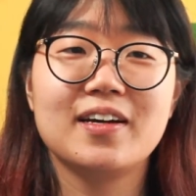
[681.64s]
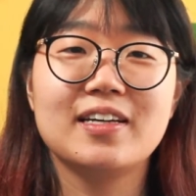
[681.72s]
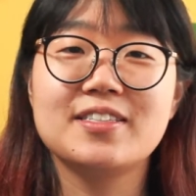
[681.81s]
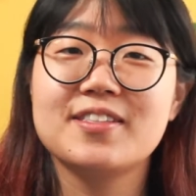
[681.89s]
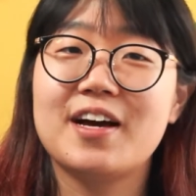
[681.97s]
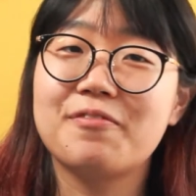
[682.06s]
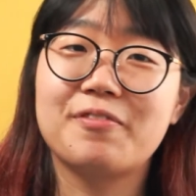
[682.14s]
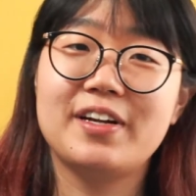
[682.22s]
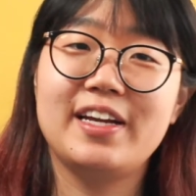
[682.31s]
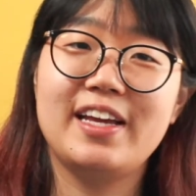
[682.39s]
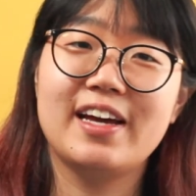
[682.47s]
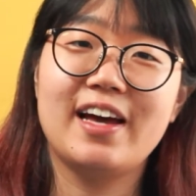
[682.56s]
it's not
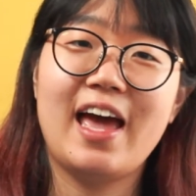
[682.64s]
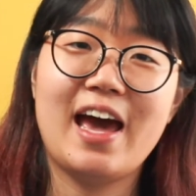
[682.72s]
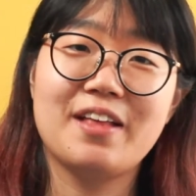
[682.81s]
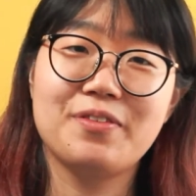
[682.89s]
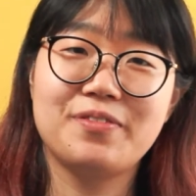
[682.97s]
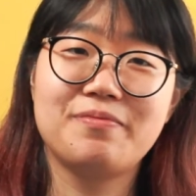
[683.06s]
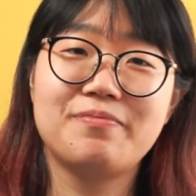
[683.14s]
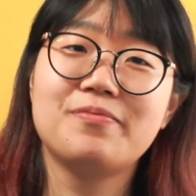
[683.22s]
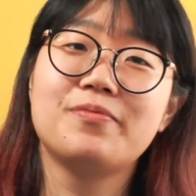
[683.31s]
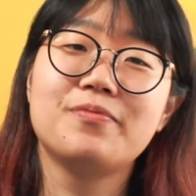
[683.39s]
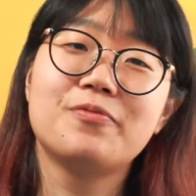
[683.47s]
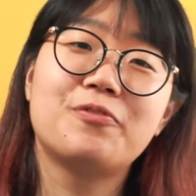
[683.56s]
really a hat
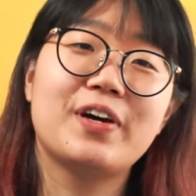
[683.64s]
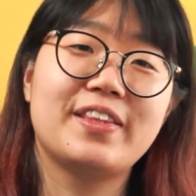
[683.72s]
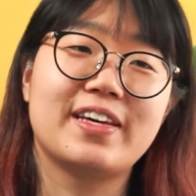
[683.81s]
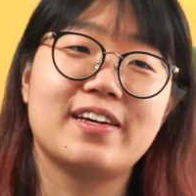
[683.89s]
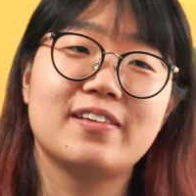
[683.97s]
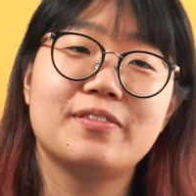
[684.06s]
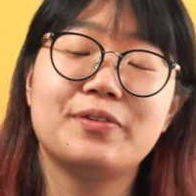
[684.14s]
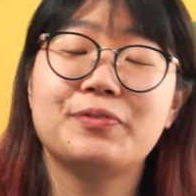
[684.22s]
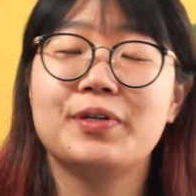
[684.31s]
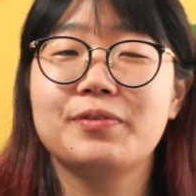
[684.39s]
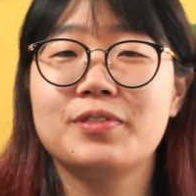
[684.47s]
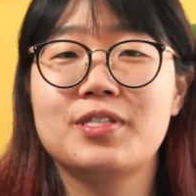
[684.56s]
weather.
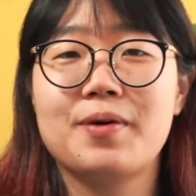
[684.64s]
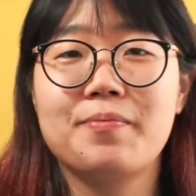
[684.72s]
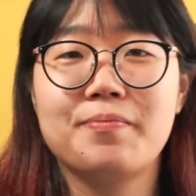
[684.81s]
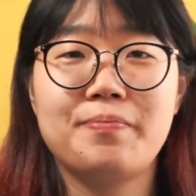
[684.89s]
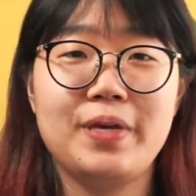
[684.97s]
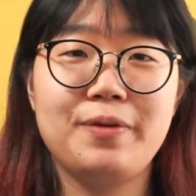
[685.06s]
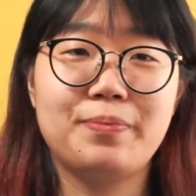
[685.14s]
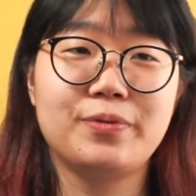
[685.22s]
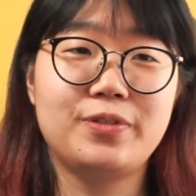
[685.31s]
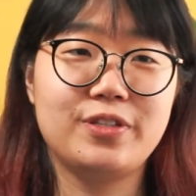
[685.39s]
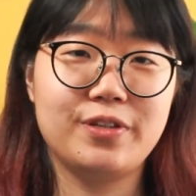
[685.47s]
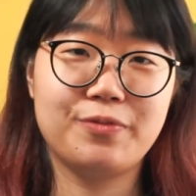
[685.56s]
Well, some people
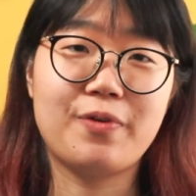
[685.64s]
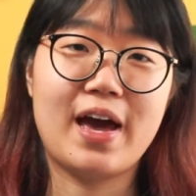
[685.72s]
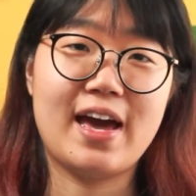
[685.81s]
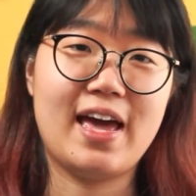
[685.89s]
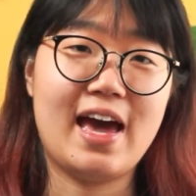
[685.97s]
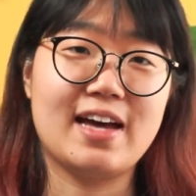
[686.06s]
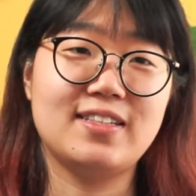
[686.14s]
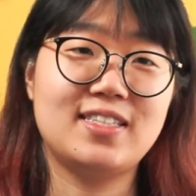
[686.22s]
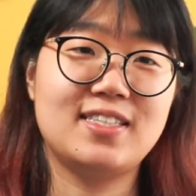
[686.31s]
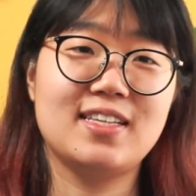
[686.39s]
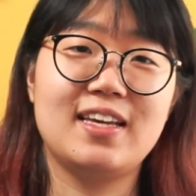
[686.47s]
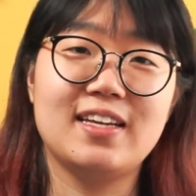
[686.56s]
do wear
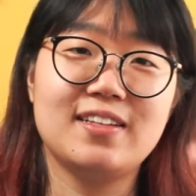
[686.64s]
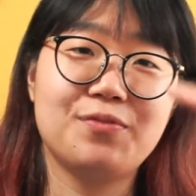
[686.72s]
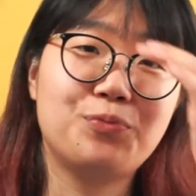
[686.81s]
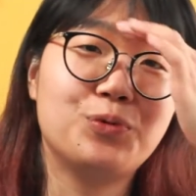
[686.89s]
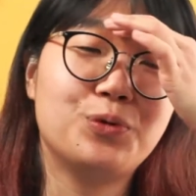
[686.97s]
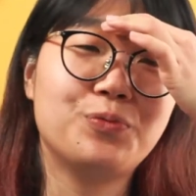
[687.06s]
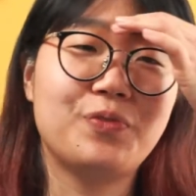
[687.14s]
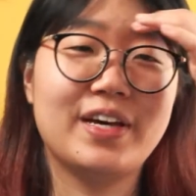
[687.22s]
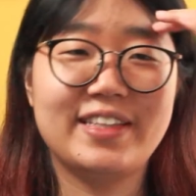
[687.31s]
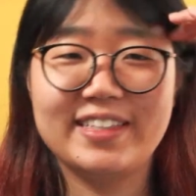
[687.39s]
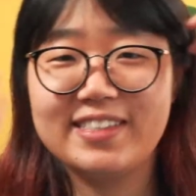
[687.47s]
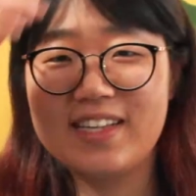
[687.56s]
hats in warm
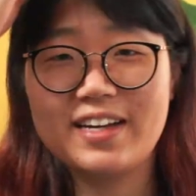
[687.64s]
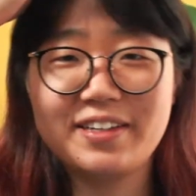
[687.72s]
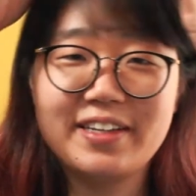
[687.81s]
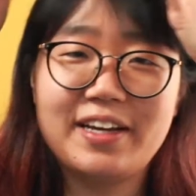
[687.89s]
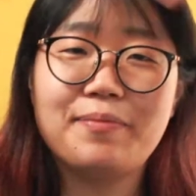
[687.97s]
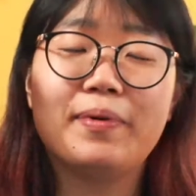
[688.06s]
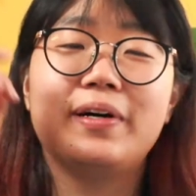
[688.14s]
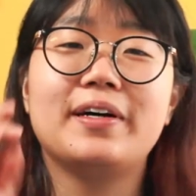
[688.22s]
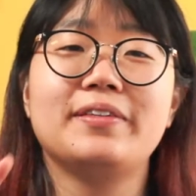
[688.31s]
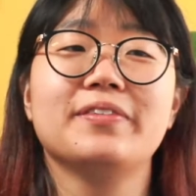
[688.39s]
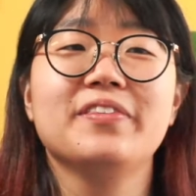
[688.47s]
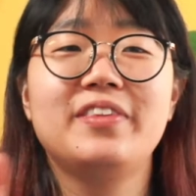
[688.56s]
weathers. I don't know, but
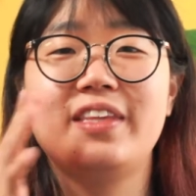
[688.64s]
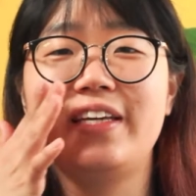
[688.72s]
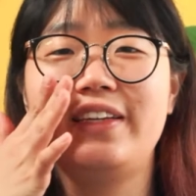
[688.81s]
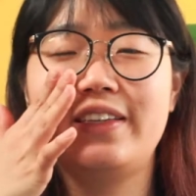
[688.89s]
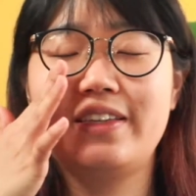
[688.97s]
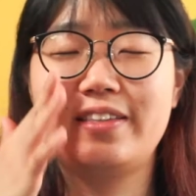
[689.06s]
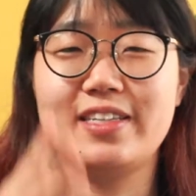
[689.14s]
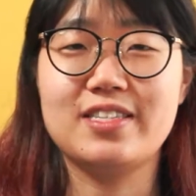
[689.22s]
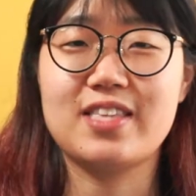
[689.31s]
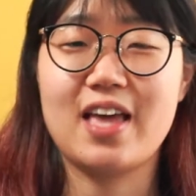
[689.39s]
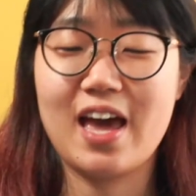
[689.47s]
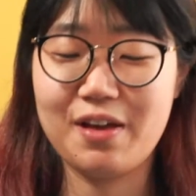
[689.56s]
I don't think
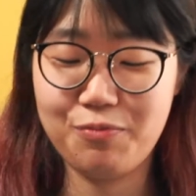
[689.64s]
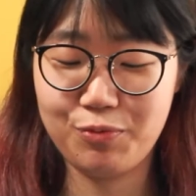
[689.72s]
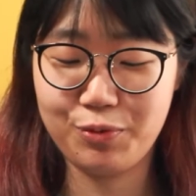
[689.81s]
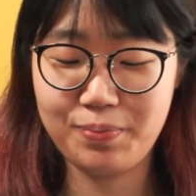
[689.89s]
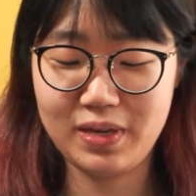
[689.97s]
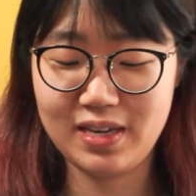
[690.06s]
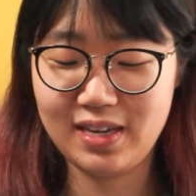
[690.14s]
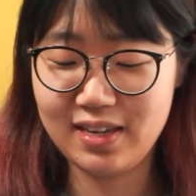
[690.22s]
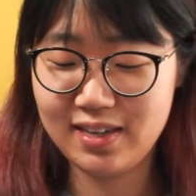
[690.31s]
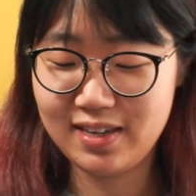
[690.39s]
this hat will be